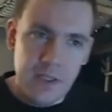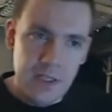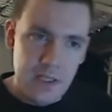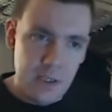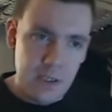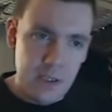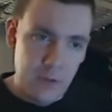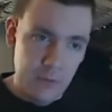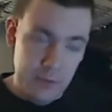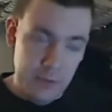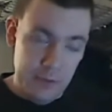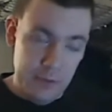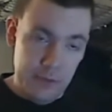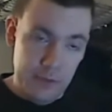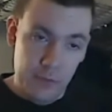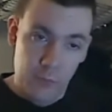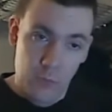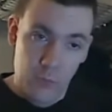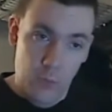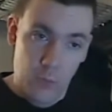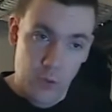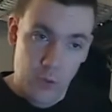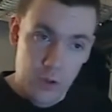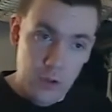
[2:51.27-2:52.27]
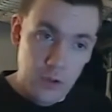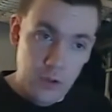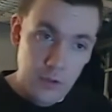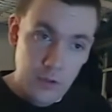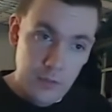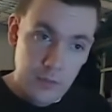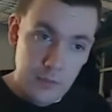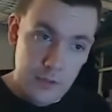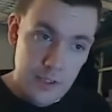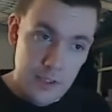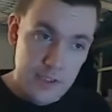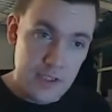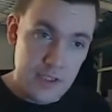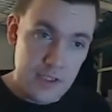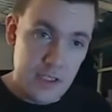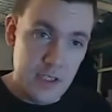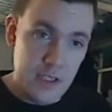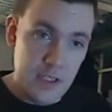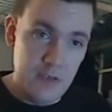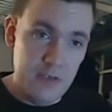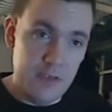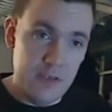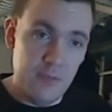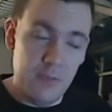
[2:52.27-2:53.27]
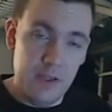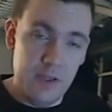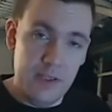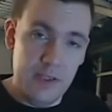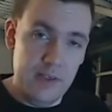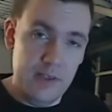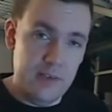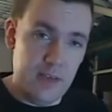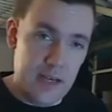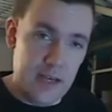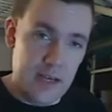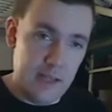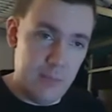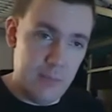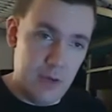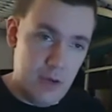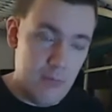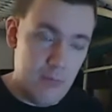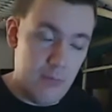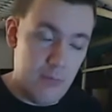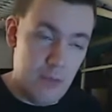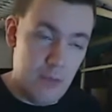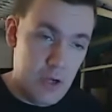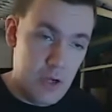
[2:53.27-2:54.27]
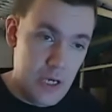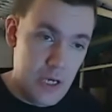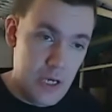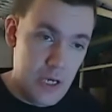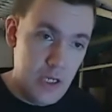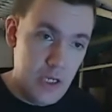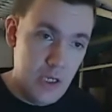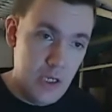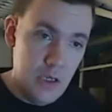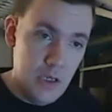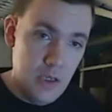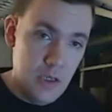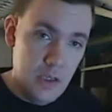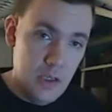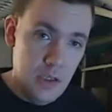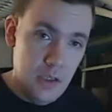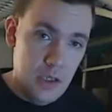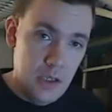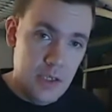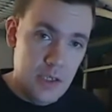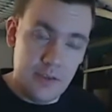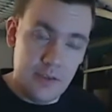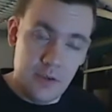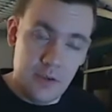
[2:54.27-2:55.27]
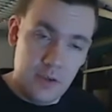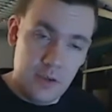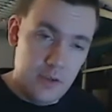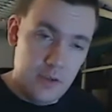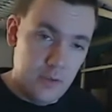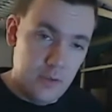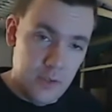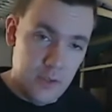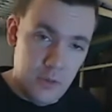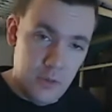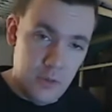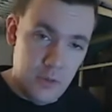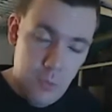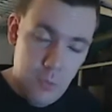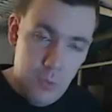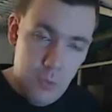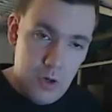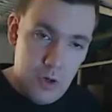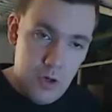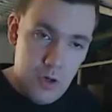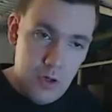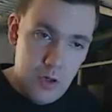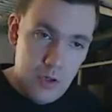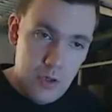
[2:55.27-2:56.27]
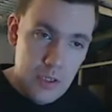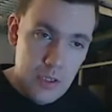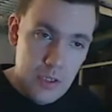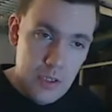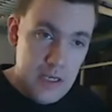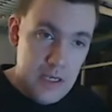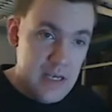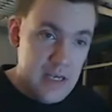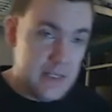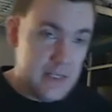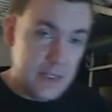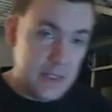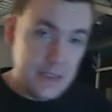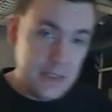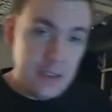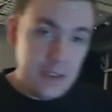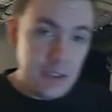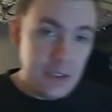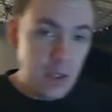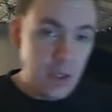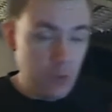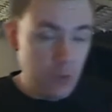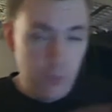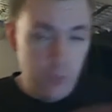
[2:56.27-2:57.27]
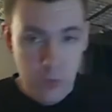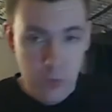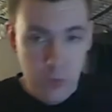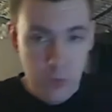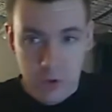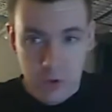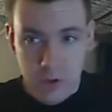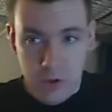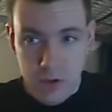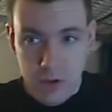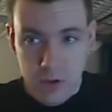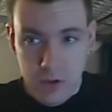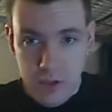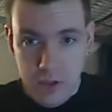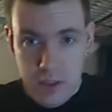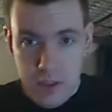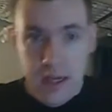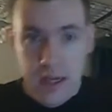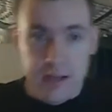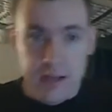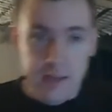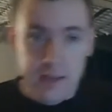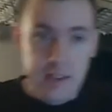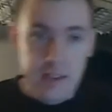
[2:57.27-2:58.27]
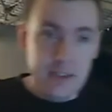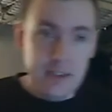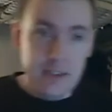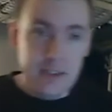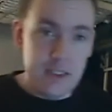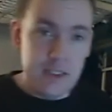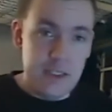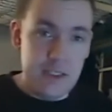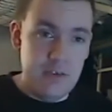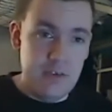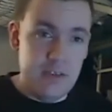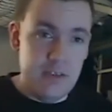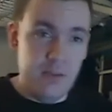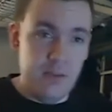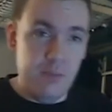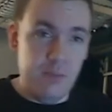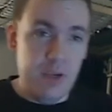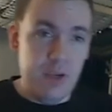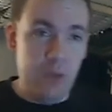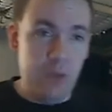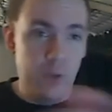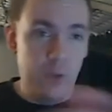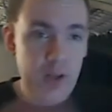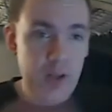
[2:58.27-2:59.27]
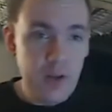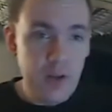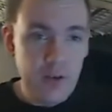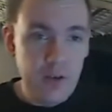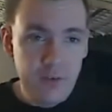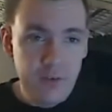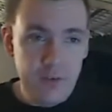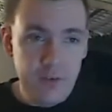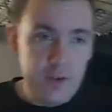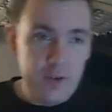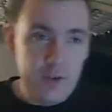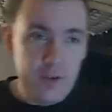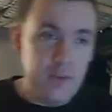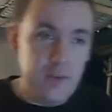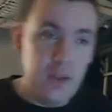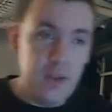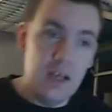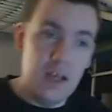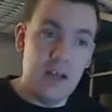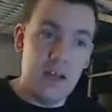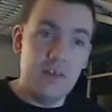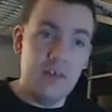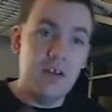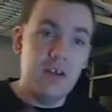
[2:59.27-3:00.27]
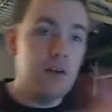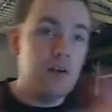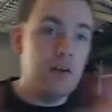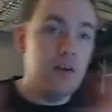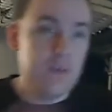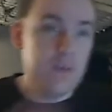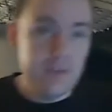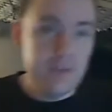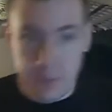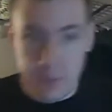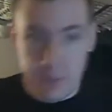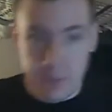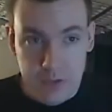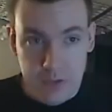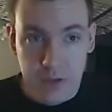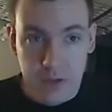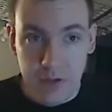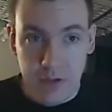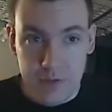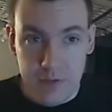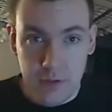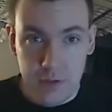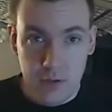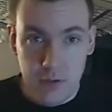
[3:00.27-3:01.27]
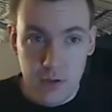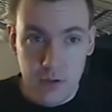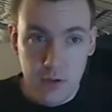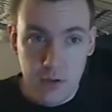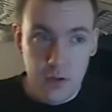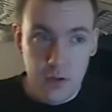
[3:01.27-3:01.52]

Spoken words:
He goes to war, he's accused of wasting taxpayer money, and starting an illegal war. He doesn't go to war, and then he's accused of being weak on defense and a terrorist sympathizer.